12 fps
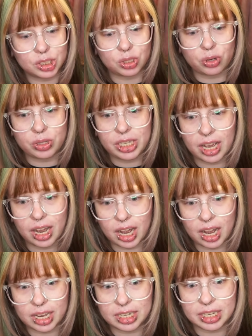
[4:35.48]
So yeah,
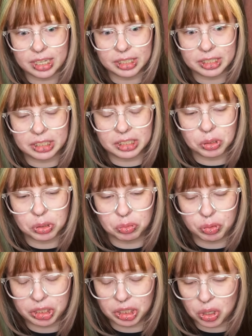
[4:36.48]
I guess
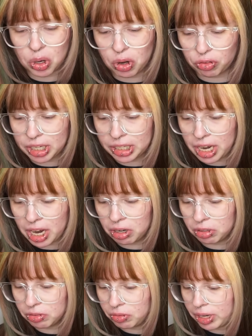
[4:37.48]
with all of that
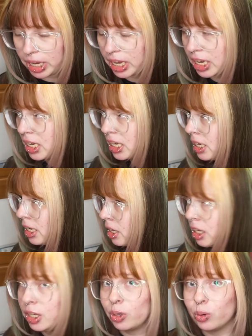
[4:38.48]
out of the way,
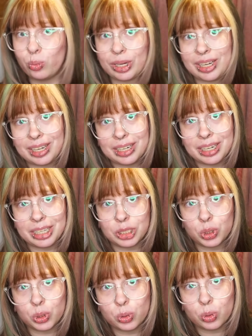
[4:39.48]
we
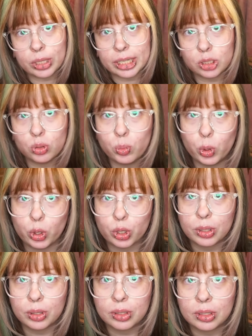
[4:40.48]
need to get to
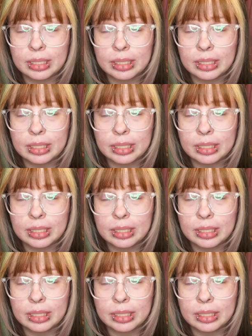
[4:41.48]
work.